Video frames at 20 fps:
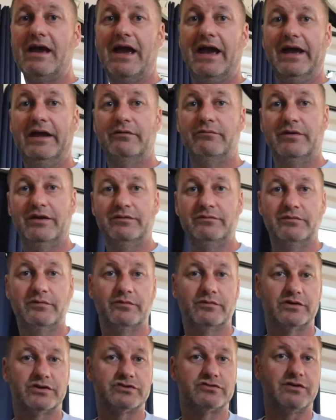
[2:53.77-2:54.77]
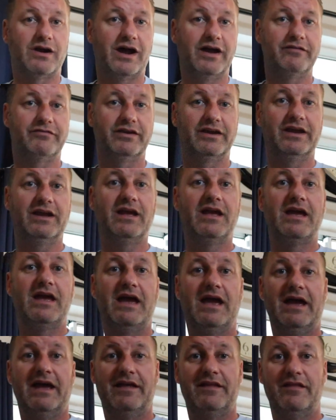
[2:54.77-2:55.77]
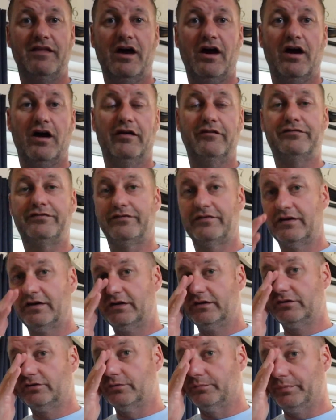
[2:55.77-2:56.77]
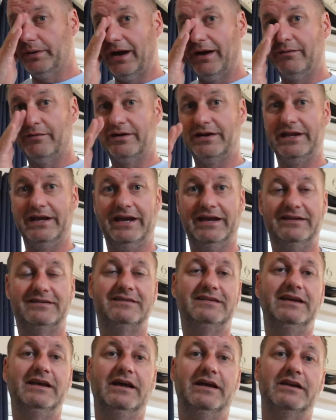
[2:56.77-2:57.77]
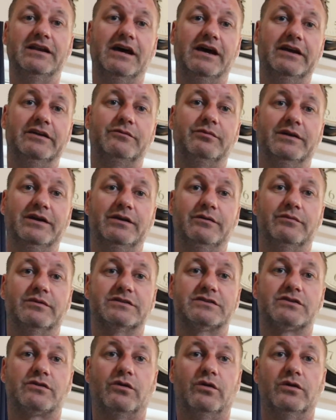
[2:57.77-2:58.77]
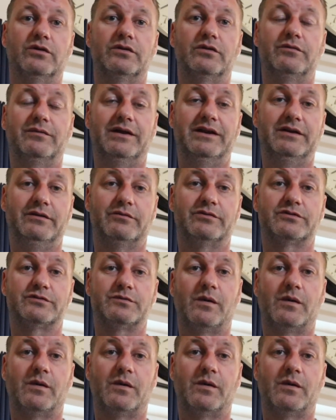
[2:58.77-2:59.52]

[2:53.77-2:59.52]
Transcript: and when we were driving, enough to power the AC at night when it was cold, when it was